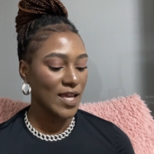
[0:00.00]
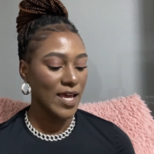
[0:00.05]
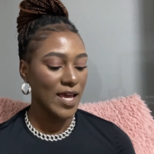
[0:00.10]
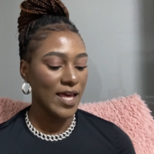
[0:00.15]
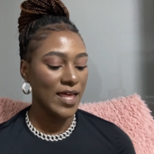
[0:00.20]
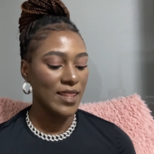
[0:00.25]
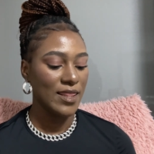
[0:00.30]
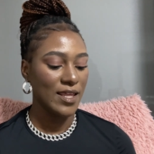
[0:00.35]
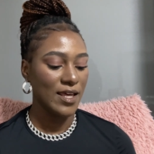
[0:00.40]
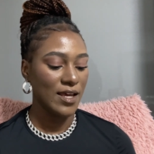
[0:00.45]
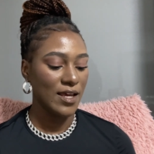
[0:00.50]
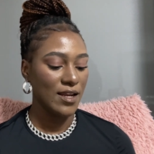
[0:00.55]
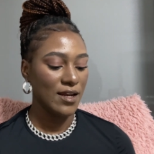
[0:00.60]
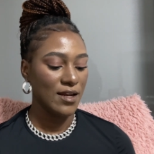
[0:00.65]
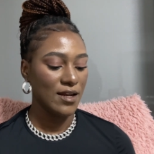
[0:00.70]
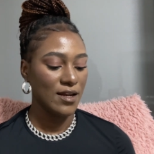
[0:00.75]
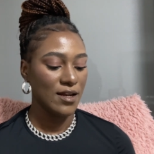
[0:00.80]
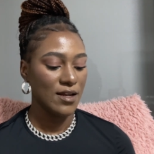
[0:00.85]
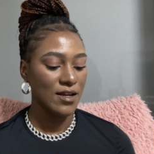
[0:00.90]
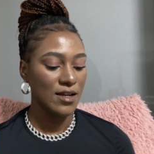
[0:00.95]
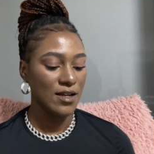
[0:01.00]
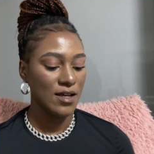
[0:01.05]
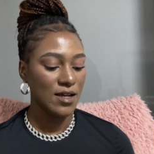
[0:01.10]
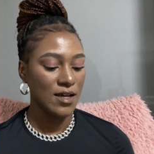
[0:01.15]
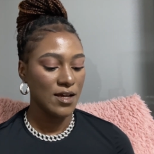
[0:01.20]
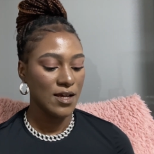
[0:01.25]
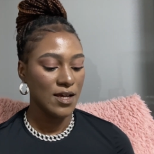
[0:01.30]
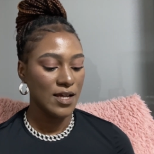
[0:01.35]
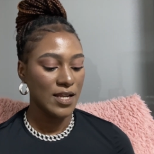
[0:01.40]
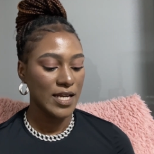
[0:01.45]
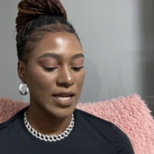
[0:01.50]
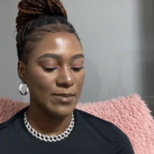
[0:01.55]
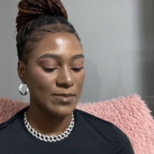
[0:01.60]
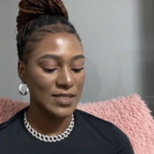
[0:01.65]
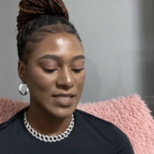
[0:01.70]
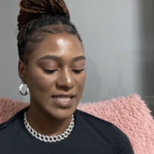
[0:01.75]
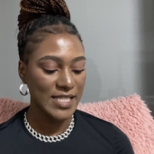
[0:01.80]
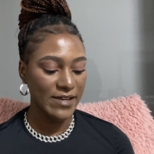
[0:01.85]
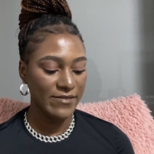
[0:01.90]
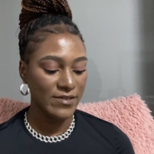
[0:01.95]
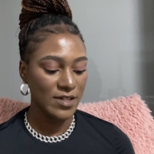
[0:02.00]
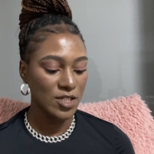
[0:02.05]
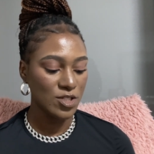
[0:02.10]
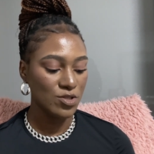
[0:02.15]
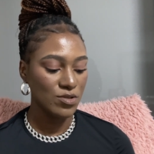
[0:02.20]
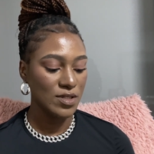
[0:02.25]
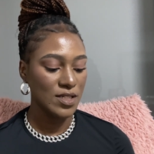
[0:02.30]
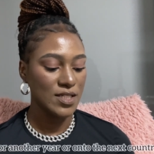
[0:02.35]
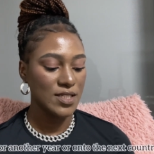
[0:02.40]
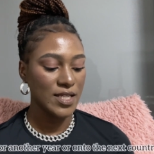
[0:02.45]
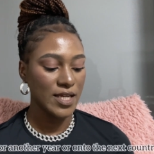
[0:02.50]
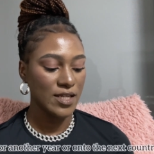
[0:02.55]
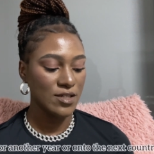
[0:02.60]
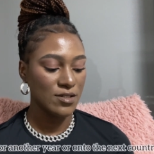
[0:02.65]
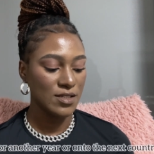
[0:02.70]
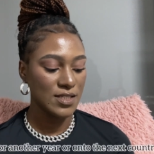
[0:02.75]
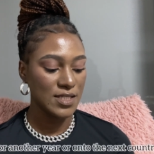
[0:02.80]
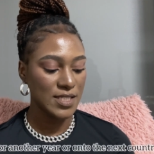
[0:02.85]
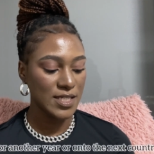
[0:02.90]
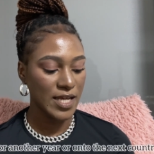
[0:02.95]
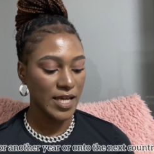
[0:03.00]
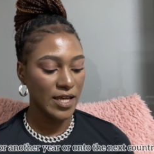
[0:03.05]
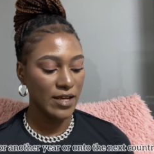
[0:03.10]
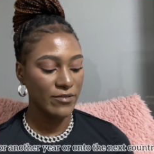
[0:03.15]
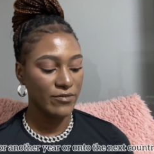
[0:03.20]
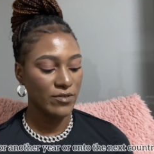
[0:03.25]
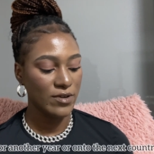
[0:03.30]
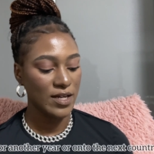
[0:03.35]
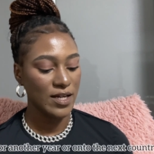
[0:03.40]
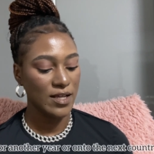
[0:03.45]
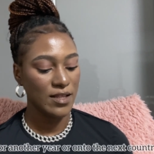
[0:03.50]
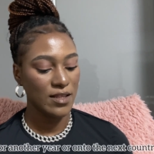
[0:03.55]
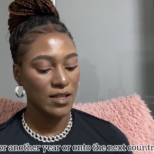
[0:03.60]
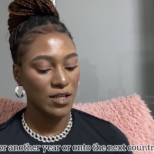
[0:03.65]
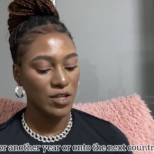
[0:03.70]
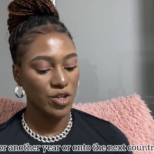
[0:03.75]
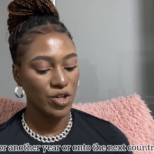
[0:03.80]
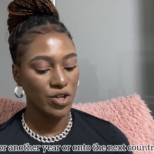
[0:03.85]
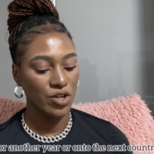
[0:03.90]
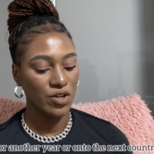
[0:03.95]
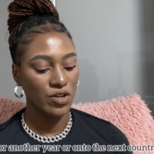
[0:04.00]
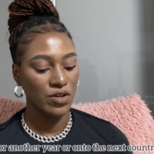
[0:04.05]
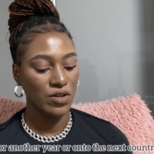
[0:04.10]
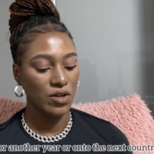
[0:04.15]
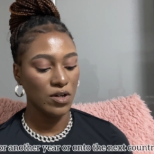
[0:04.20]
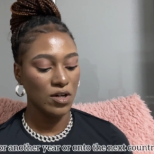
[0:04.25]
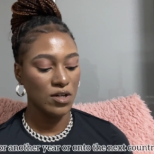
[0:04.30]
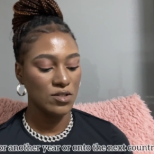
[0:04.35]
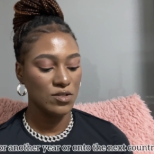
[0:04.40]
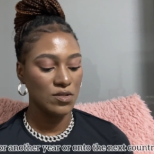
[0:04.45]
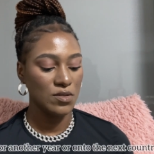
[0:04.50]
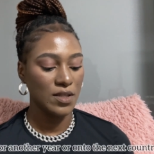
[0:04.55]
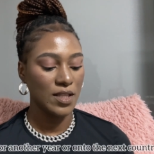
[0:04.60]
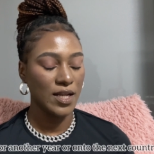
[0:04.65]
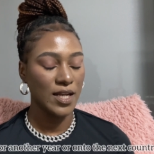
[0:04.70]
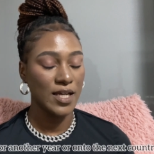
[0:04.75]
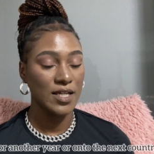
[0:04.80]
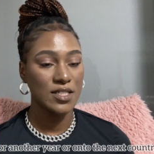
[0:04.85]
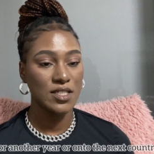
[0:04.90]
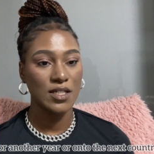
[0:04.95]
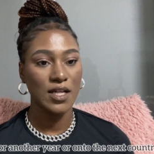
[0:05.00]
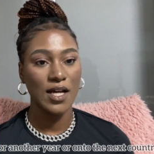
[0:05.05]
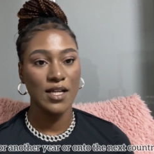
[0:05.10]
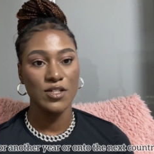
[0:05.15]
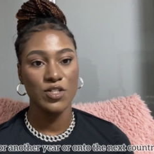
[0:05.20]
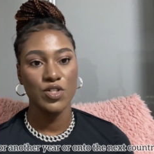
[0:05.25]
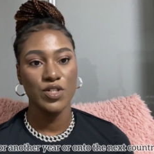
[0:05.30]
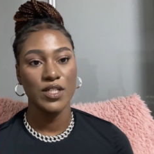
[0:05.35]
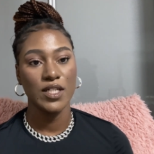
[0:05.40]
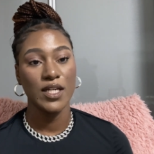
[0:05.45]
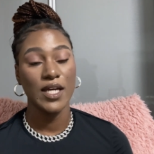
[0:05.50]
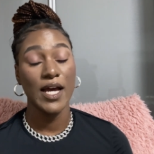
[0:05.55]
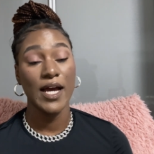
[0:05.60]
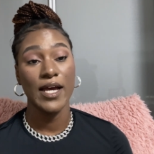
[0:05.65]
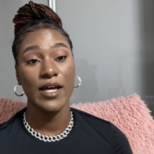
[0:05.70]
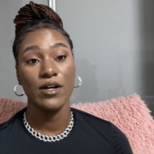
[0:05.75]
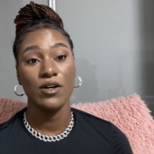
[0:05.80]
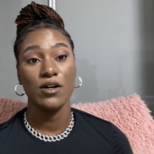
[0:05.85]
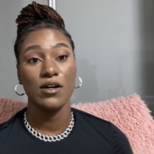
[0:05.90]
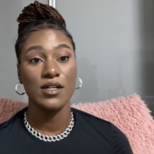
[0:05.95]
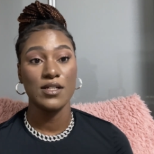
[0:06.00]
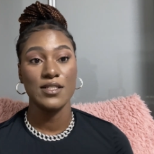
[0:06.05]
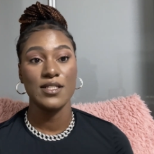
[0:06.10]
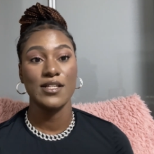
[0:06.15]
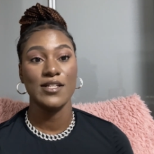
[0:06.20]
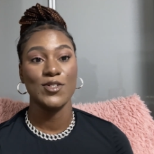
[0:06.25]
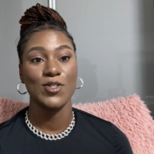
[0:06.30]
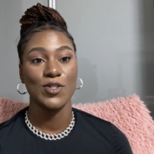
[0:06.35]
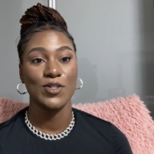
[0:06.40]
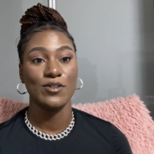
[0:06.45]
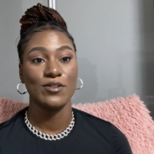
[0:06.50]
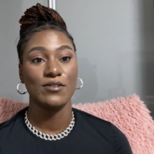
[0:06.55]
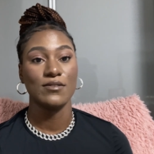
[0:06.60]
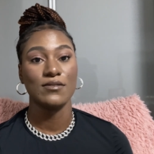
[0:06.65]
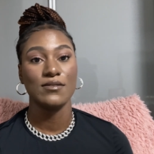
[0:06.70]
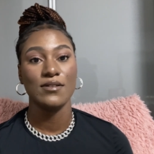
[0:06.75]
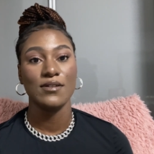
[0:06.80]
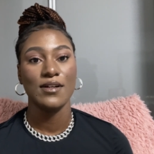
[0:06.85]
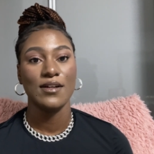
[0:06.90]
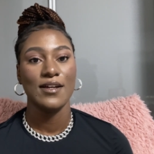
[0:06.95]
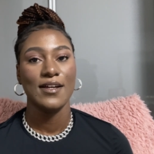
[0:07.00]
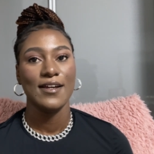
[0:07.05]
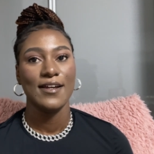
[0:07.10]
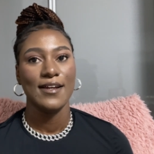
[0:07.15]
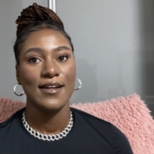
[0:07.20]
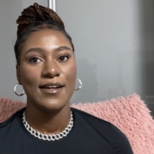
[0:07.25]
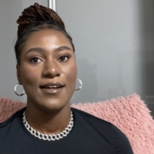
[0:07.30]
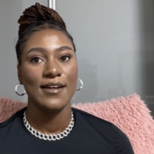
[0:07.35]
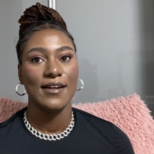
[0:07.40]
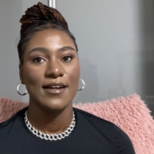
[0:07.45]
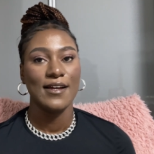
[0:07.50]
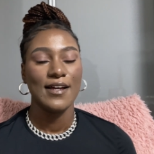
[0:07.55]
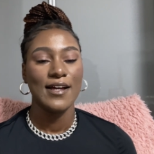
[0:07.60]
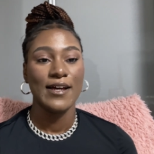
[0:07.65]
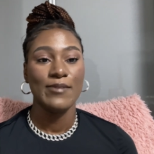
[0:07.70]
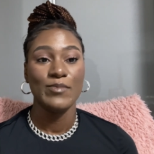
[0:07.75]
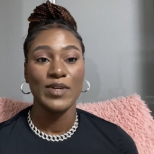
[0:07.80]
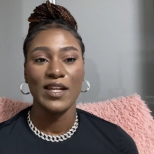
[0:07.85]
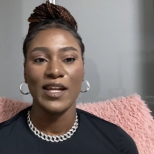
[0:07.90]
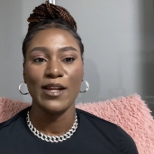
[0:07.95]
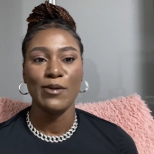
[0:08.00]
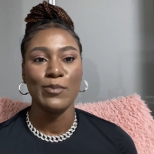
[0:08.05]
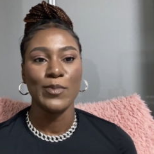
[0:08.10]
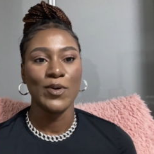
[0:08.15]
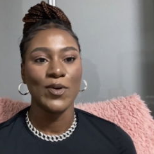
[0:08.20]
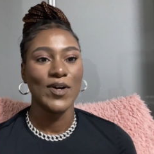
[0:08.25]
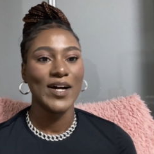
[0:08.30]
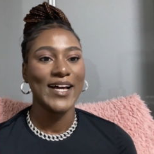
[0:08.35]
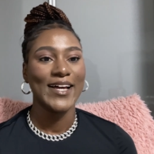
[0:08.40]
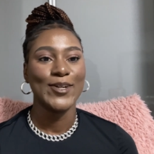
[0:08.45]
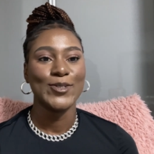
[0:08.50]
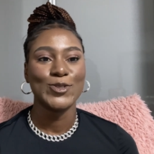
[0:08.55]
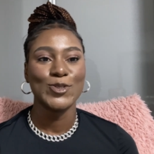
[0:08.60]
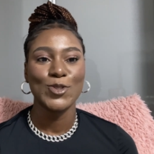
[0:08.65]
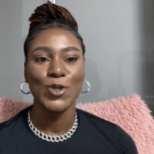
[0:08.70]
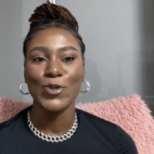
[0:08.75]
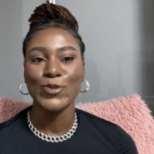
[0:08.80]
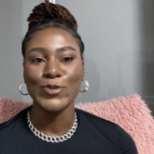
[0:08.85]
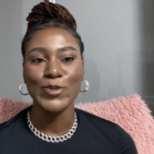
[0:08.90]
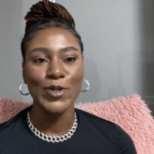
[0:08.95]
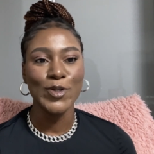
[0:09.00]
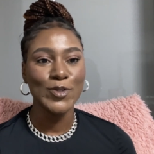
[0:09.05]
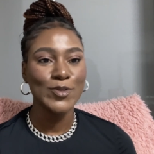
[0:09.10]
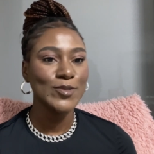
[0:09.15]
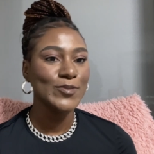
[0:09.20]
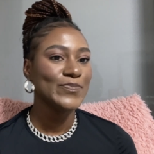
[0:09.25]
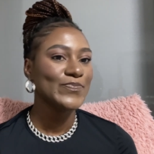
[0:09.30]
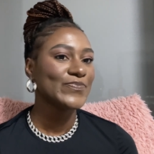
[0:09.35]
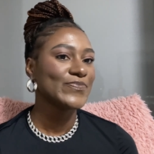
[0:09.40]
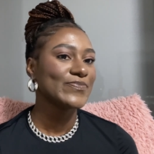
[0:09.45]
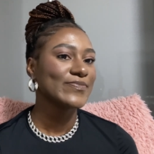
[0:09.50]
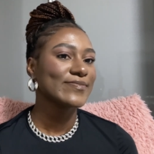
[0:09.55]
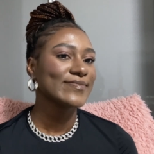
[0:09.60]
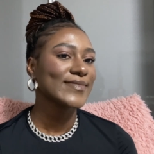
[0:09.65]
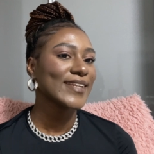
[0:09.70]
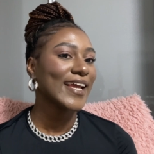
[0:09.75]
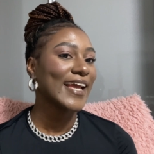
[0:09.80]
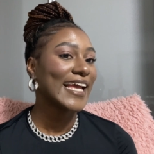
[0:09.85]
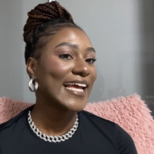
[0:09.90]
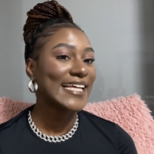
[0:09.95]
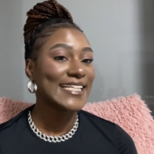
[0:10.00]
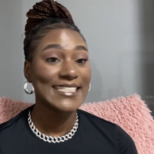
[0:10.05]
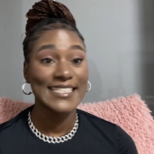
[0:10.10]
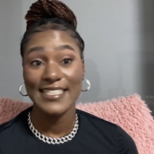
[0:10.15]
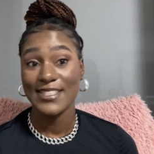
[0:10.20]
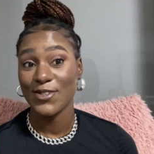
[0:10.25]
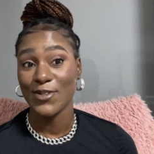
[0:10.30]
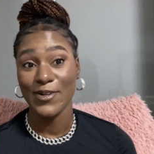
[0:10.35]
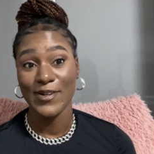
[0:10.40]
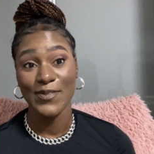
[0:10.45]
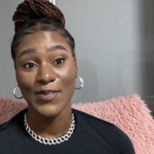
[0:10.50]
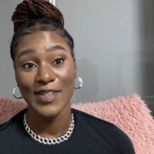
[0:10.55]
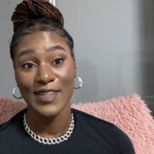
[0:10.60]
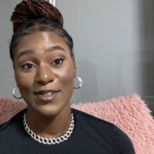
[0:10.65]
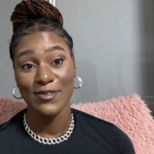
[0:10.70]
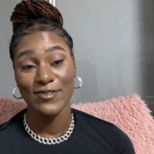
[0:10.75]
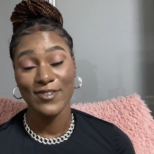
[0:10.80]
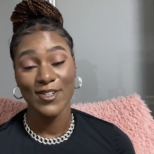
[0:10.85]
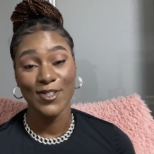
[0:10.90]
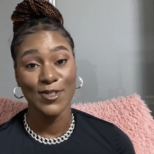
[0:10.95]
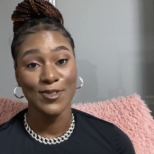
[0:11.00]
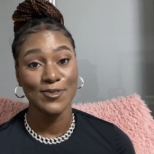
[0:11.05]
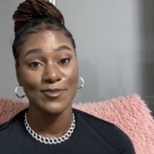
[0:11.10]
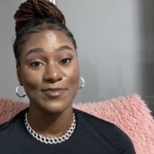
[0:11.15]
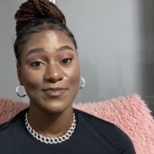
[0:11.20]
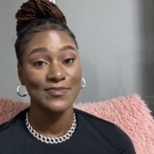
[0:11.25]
And then number 7, do you intend on staying for another year or on to the next country? I honestly don't know. I'm in limbo. I don't know, just going with the flow.